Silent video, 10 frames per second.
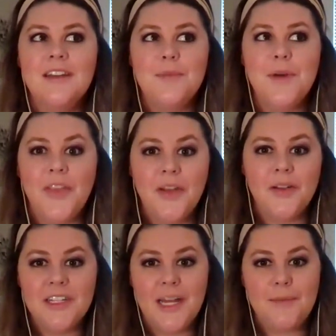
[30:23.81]
But the
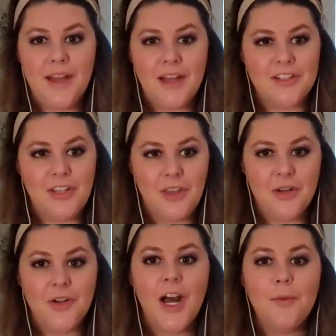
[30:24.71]
only time I actually
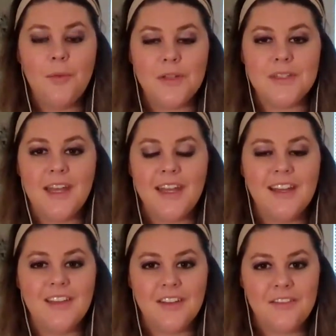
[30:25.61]
threw up was like
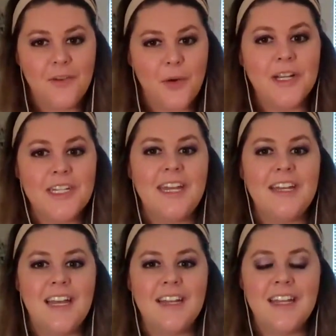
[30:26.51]
the 4
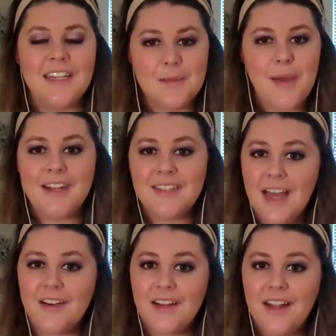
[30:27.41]
days I like spent
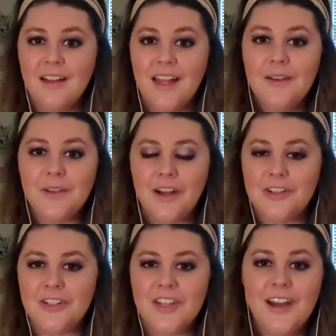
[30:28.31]
down in LA with
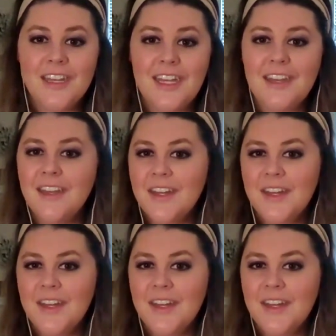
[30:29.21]
Dr. Zaghi,